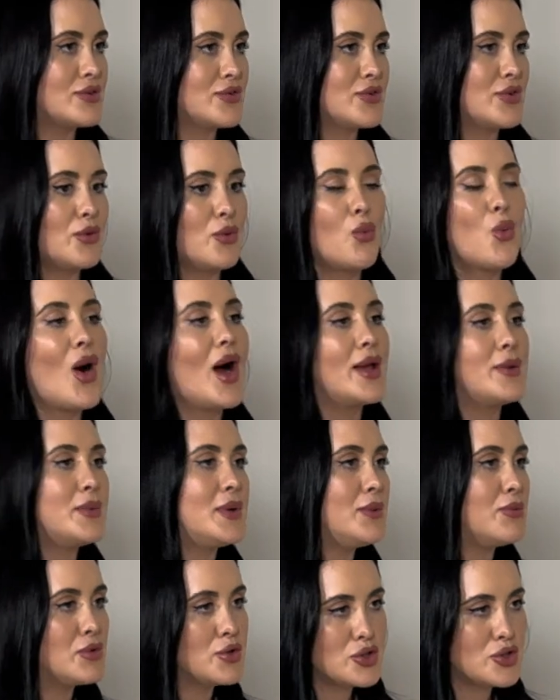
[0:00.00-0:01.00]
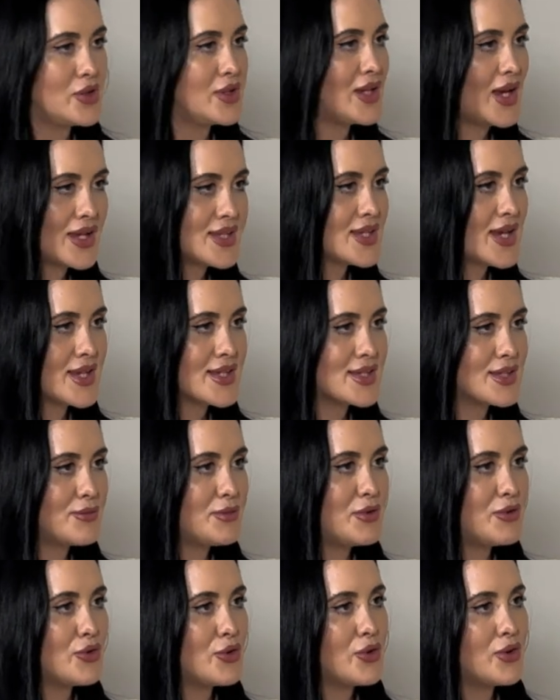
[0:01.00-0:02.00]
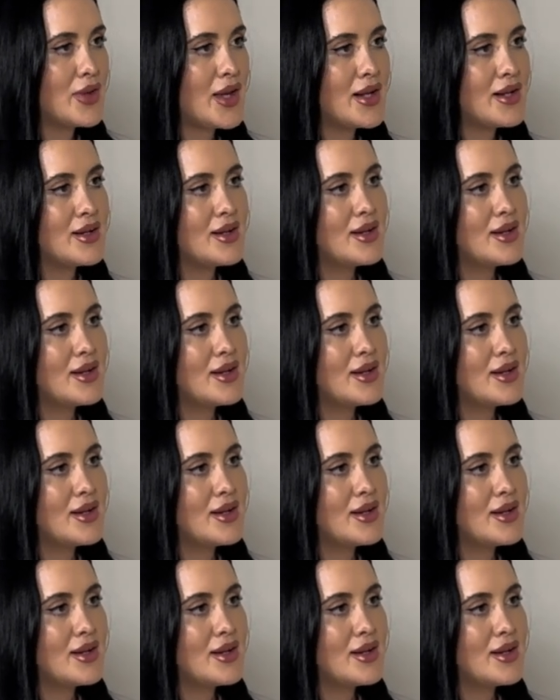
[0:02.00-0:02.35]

for why people should get tested before then?